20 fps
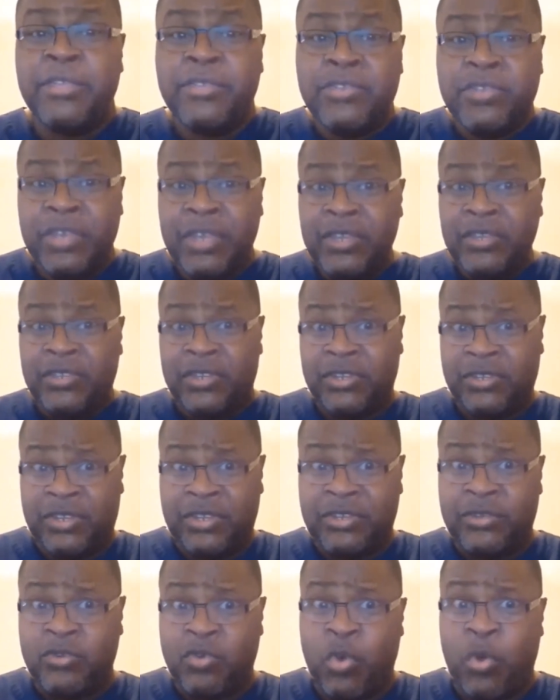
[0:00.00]
Jesus
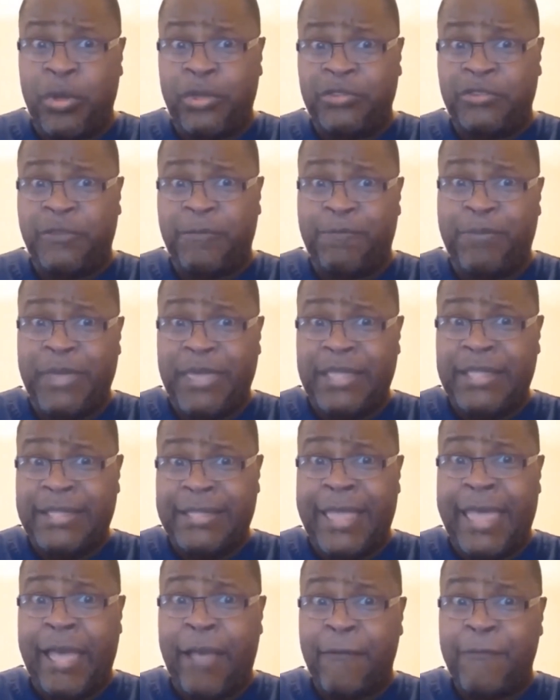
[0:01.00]
is going to be
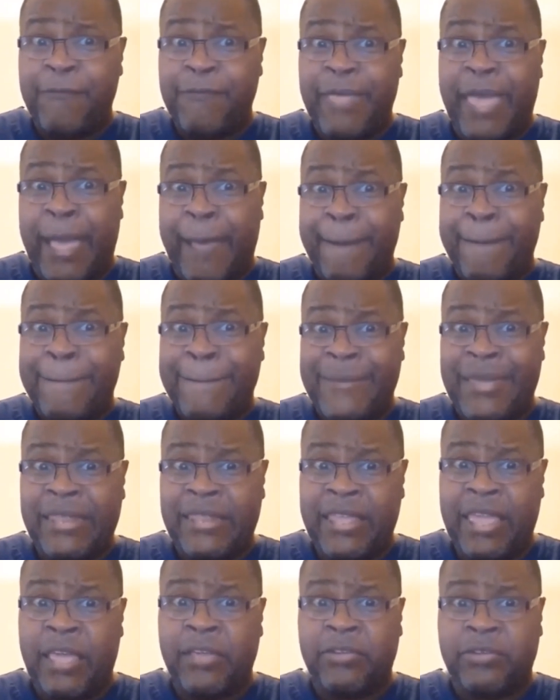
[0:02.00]
now that
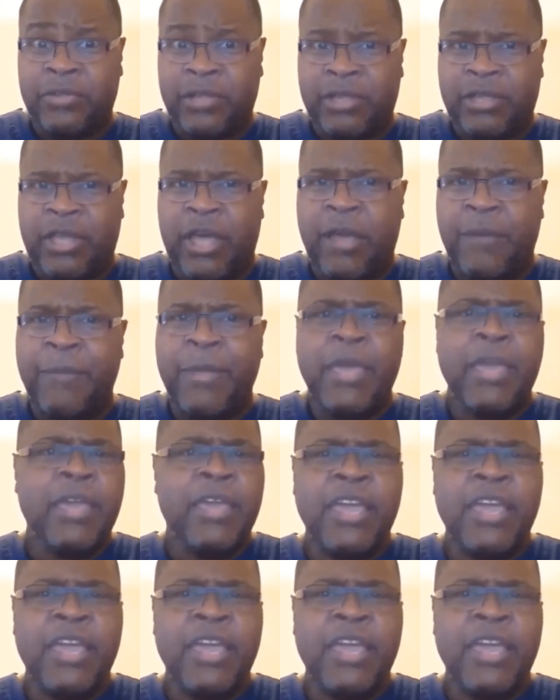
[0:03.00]
mediator to come.